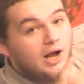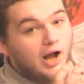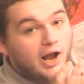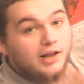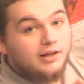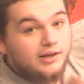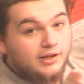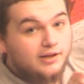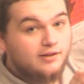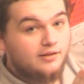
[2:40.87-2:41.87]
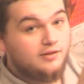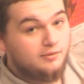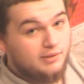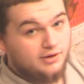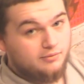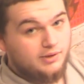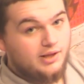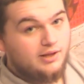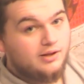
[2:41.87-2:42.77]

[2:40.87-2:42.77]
I like the middle way.